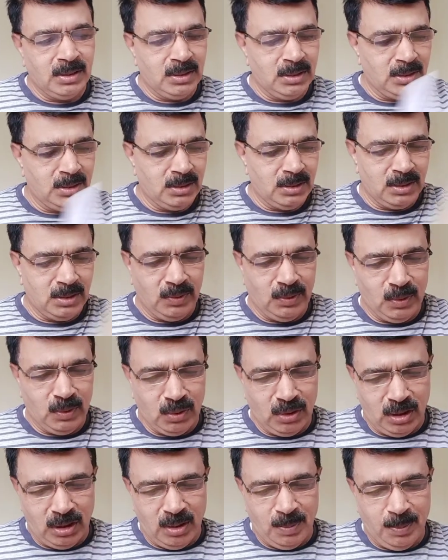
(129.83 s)
So you know
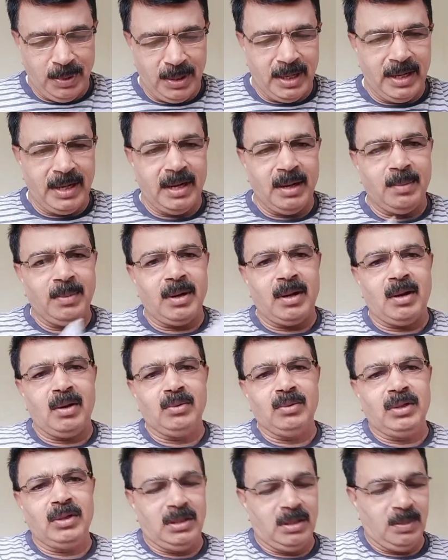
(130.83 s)
that the period table, how
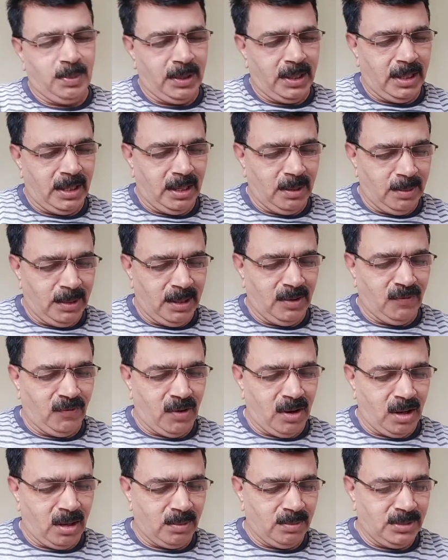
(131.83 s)
that the period table it
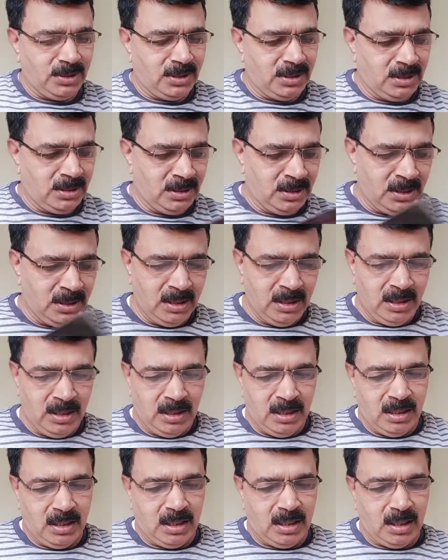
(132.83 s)
forms,
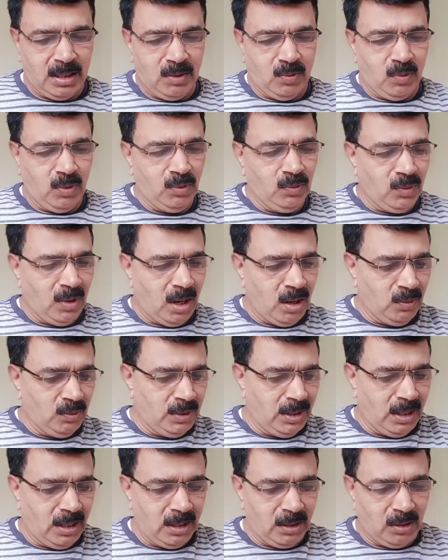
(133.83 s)
and how
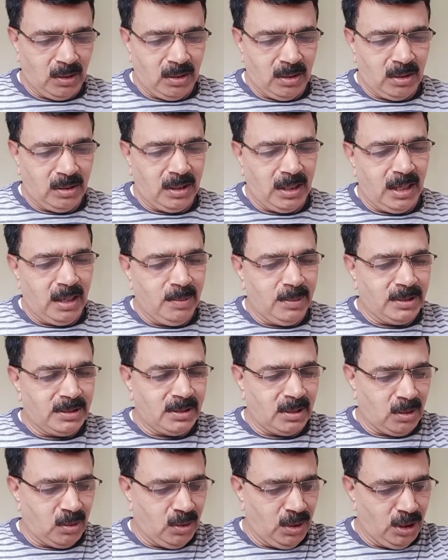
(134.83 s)
the elements are
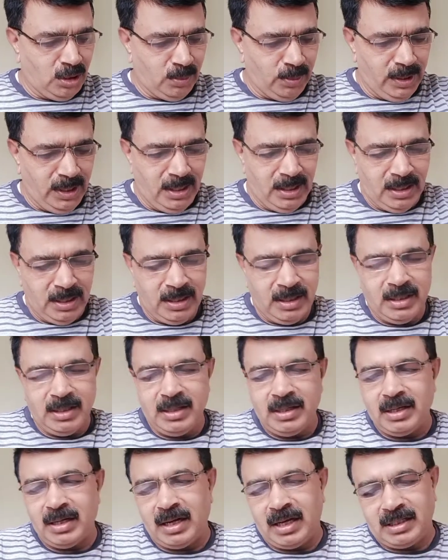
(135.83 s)
going to be
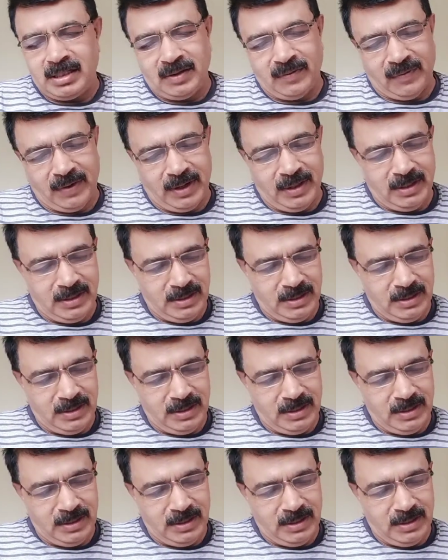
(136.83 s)
classified.